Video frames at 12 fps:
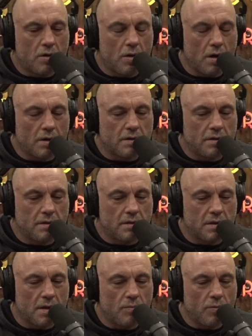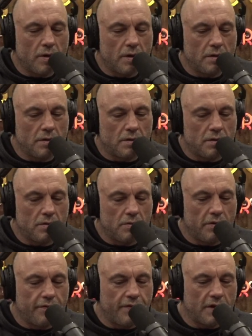causes someone
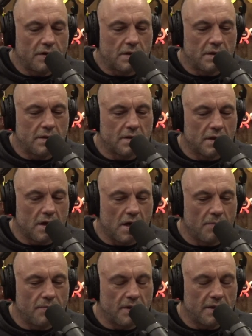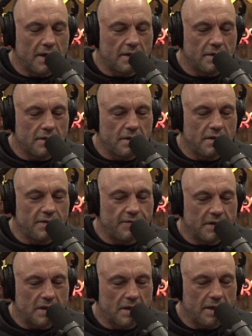to eventually succumb to that disease?
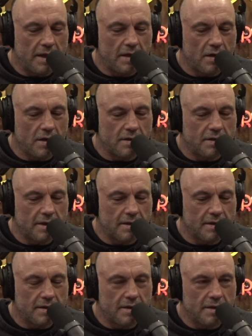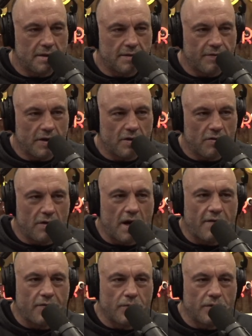If it's a late onset disease, if they don't
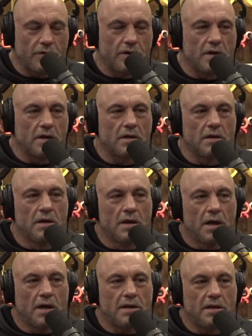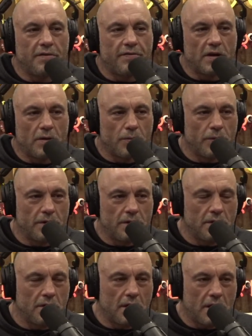have it when they're young and they develop
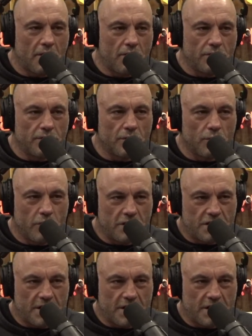when they get older, what